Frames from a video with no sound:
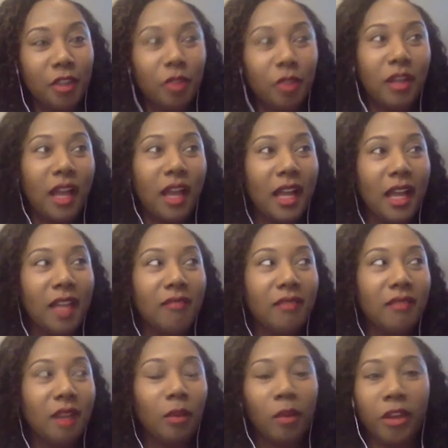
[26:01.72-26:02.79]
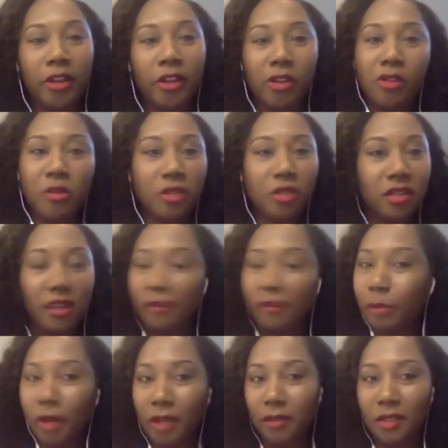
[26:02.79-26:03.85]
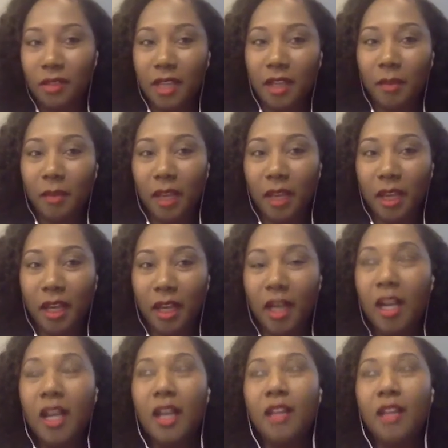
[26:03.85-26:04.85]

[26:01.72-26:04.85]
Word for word: got a regular old stuffed brown teddy bear.